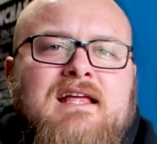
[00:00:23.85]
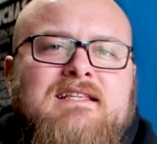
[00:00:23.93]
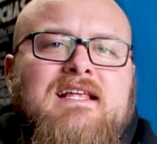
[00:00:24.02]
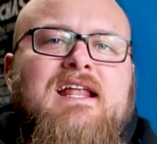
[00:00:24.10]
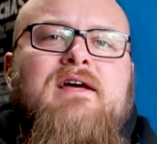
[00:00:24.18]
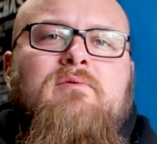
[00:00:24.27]

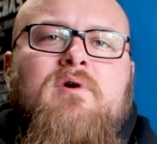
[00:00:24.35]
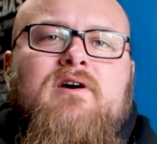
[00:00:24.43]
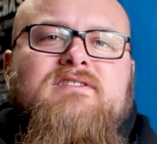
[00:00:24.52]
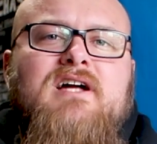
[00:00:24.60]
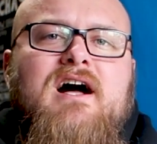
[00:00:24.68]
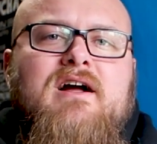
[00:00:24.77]
Today I
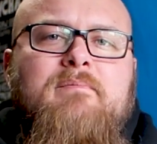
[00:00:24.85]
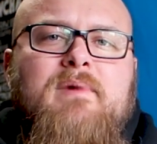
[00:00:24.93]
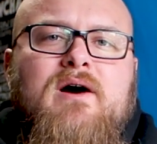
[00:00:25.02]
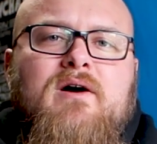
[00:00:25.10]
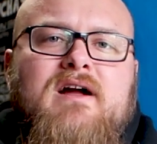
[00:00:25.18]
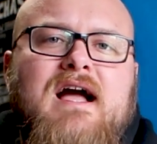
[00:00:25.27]
want to talk
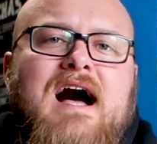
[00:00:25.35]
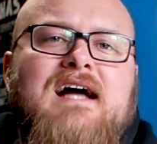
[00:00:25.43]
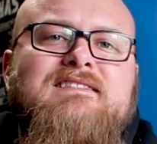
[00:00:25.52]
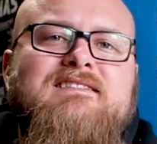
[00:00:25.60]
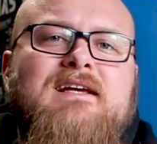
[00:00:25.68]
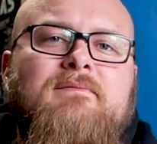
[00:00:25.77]
about a
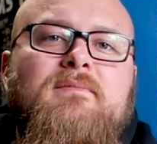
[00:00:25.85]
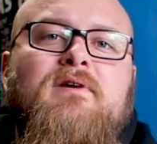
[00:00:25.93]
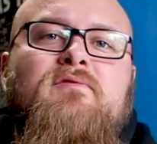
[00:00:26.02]
concept